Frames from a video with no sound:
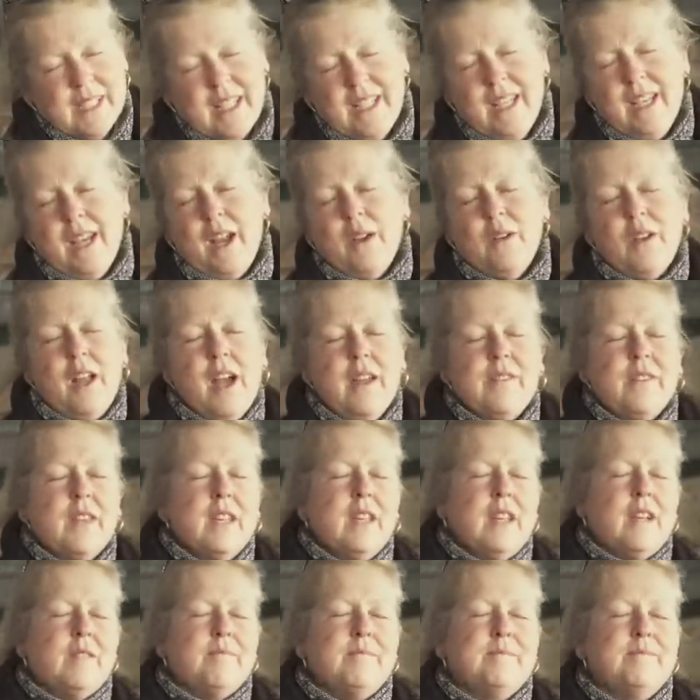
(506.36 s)
you know, like
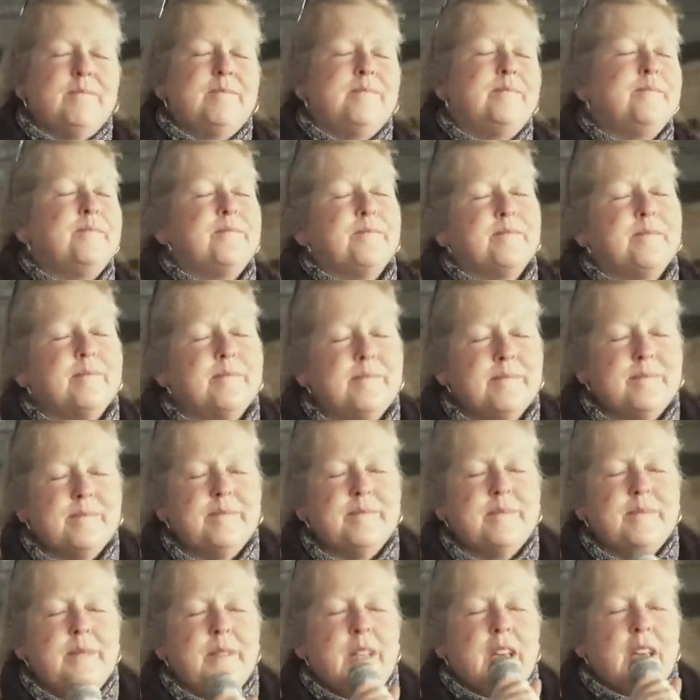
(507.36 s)
the
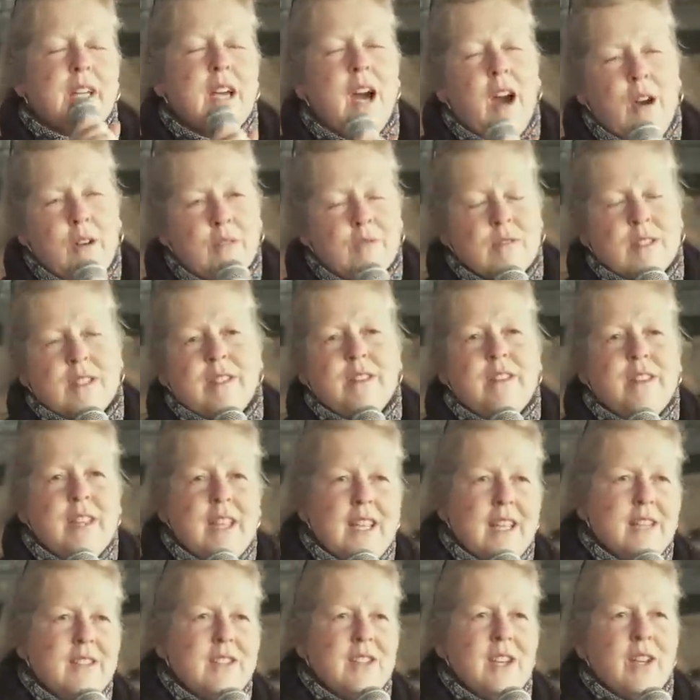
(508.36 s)
culls and
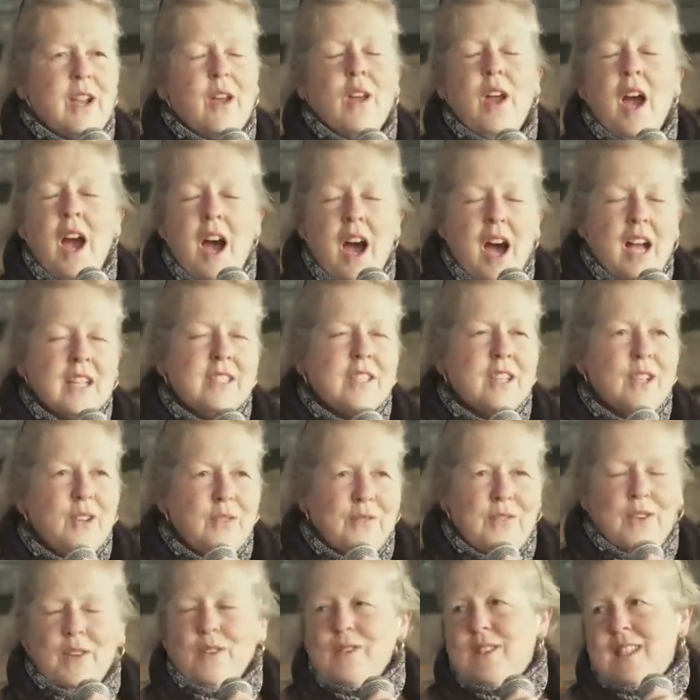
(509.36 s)
things. You know, I do
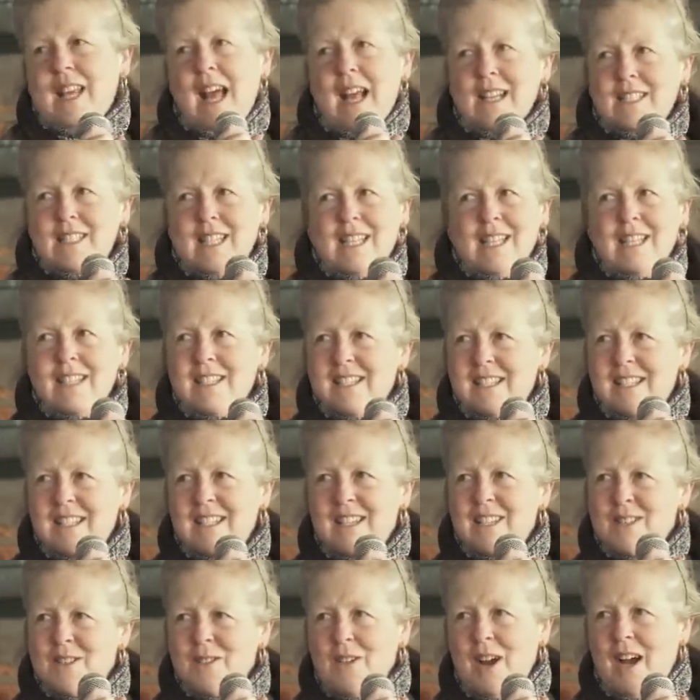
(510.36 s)
feel sadness
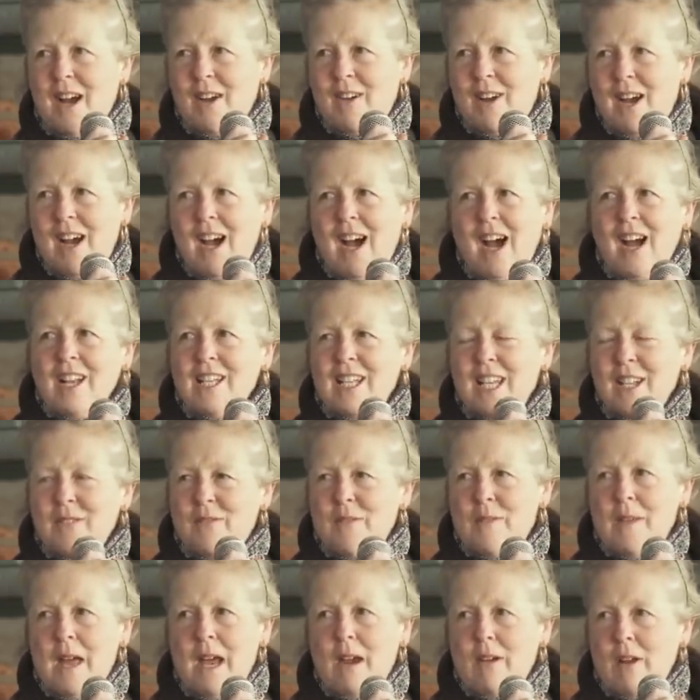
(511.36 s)
as well. I leave
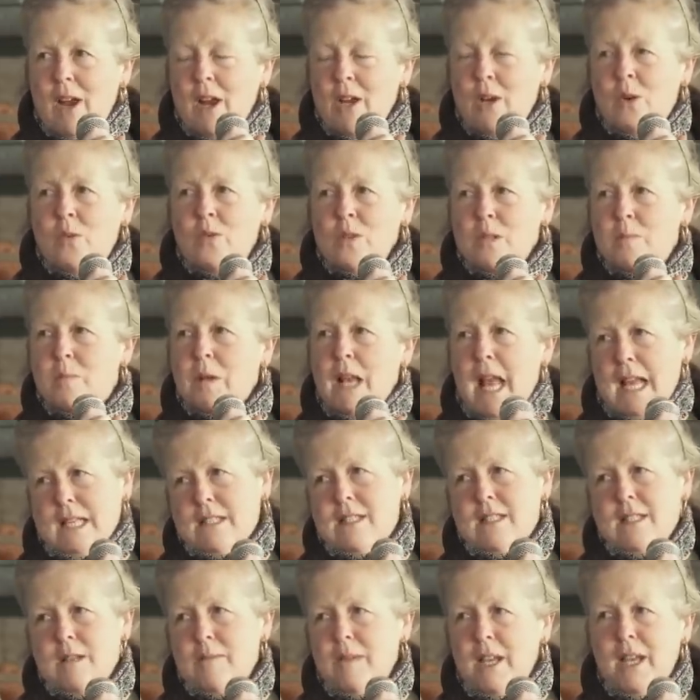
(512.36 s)
them there, and I always
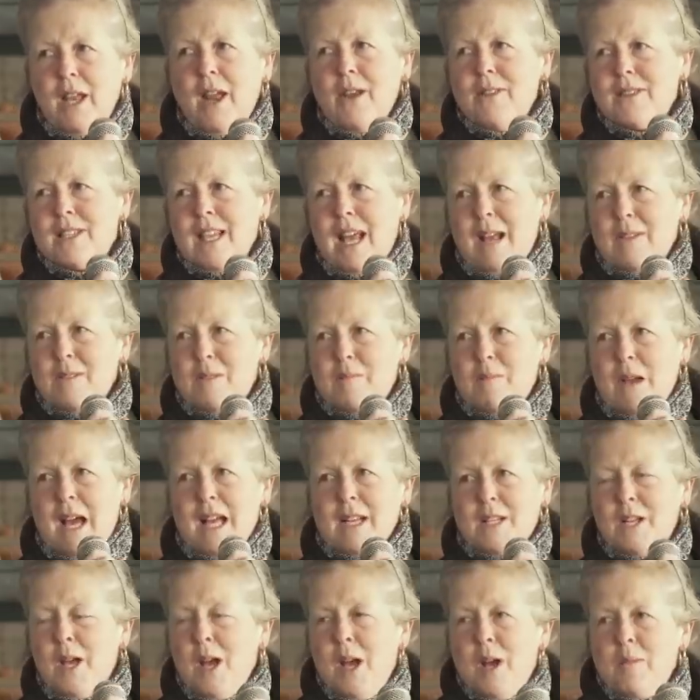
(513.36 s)
bless them. I know it sounds
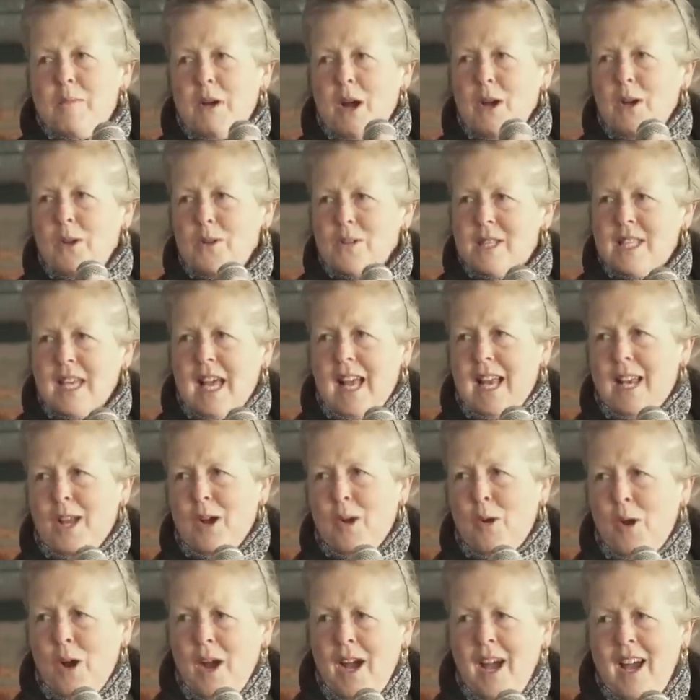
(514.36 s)
bad, but I always say a
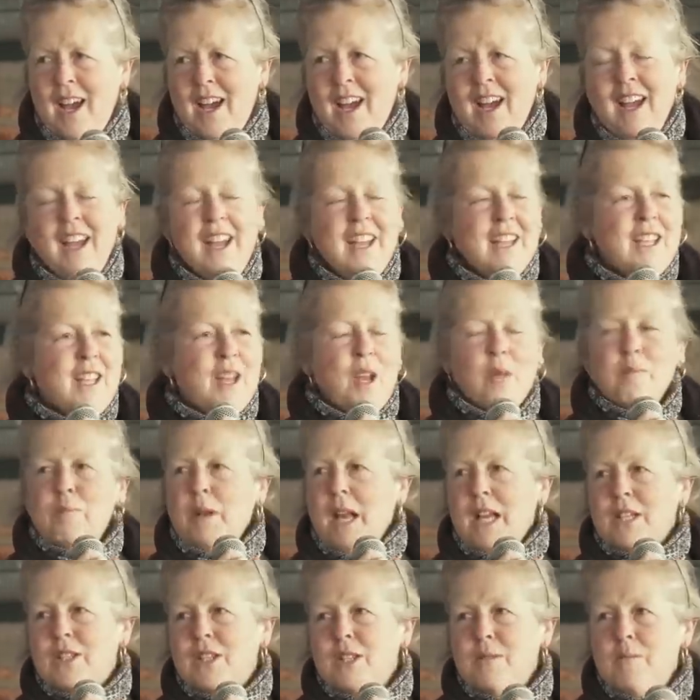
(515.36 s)
little, you know,
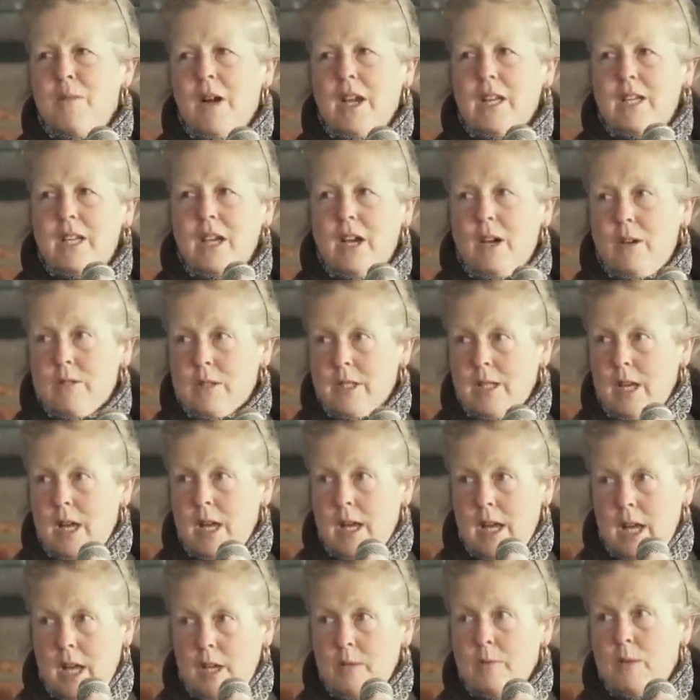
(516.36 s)
bless you, my girls, and
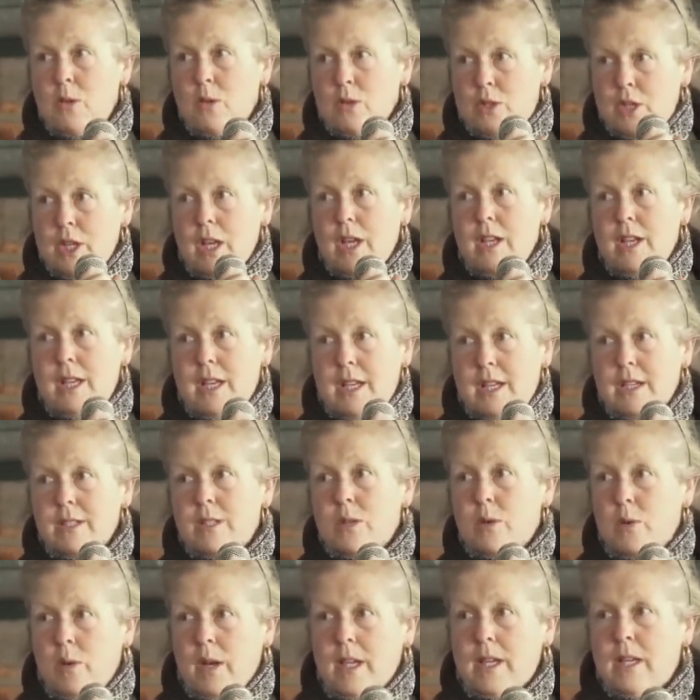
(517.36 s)
I hope your journey is
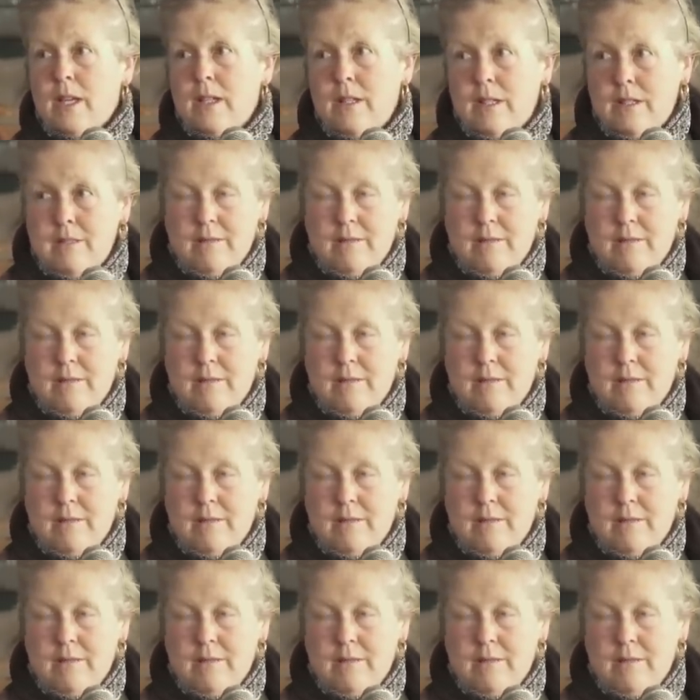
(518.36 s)
quick.